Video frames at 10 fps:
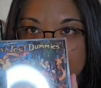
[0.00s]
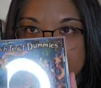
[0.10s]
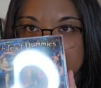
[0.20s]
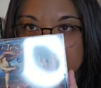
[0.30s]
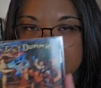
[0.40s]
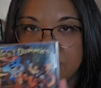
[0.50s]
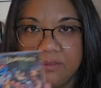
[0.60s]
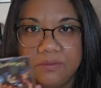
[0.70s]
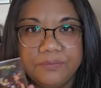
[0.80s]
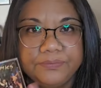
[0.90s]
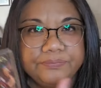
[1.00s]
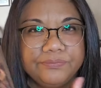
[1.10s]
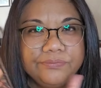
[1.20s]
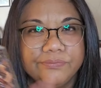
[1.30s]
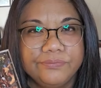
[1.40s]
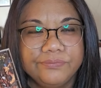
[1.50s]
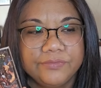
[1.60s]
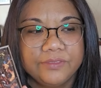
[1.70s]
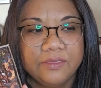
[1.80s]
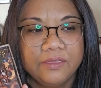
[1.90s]
so
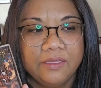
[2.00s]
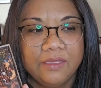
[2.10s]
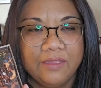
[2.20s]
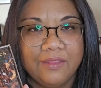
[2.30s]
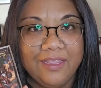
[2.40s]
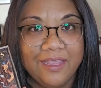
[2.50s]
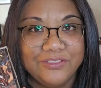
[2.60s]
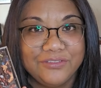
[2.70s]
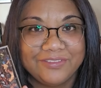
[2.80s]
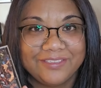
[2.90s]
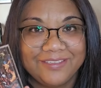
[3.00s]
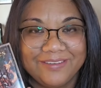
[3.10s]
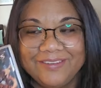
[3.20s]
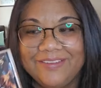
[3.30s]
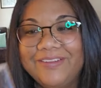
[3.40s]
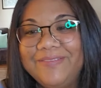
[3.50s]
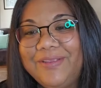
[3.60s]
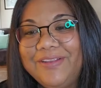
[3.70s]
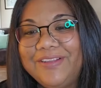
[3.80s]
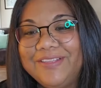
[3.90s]
they canceled it
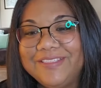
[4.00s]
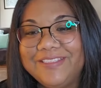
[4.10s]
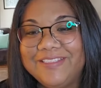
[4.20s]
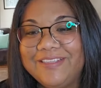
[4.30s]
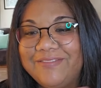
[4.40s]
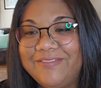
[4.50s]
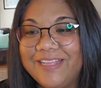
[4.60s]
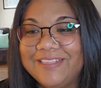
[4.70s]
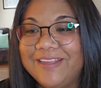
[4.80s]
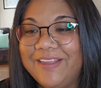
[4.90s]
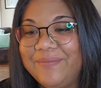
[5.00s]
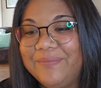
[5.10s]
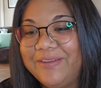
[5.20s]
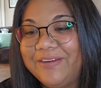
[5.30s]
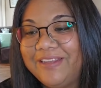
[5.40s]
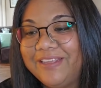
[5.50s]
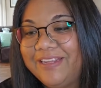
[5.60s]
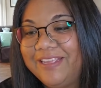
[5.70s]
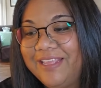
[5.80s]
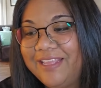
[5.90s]
because of that time
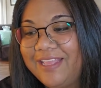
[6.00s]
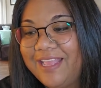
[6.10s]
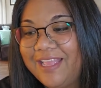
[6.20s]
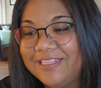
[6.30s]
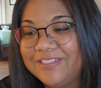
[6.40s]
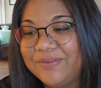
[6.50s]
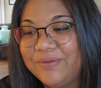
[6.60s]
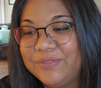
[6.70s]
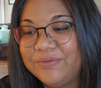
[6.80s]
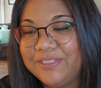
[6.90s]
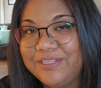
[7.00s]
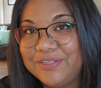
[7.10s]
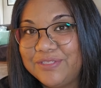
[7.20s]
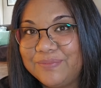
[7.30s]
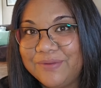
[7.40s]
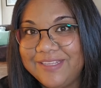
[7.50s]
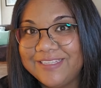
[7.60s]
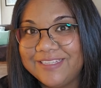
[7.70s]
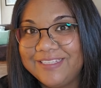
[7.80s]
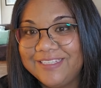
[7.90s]
period and so i was really
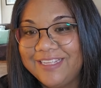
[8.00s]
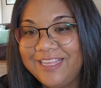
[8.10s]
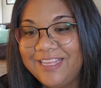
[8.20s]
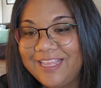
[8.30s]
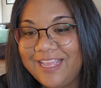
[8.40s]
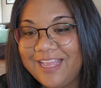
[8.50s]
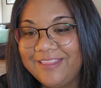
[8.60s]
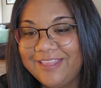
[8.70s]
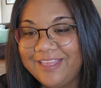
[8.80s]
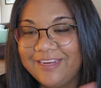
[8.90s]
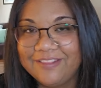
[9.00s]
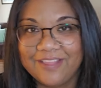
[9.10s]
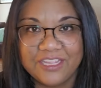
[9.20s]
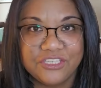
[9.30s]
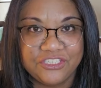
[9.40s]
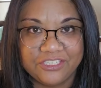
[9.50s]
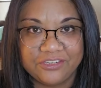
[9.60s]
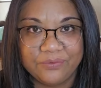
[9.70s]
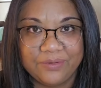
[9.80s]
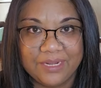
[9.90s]
disappointed and then last
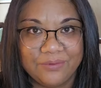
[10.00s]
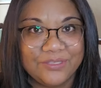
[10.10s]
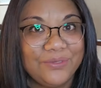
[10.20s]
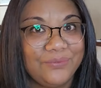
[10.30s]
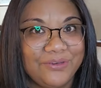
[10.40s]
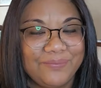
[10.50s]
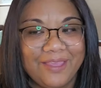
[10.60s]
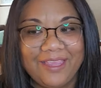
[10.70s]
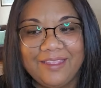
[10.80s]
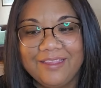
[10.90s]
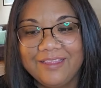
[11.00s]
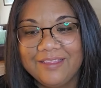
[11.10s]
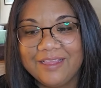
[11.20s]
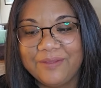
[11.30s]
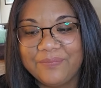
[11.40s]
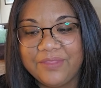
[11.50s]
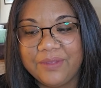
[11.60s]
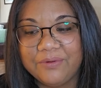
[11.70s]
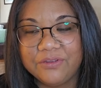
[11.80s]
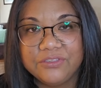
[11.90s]
year, when I was in Winnipeg, um,
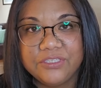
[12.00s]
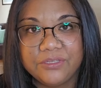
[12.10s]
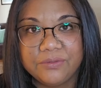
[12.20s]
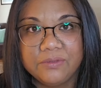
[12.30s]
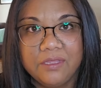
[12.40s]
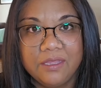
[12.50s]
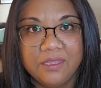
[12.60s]
they were also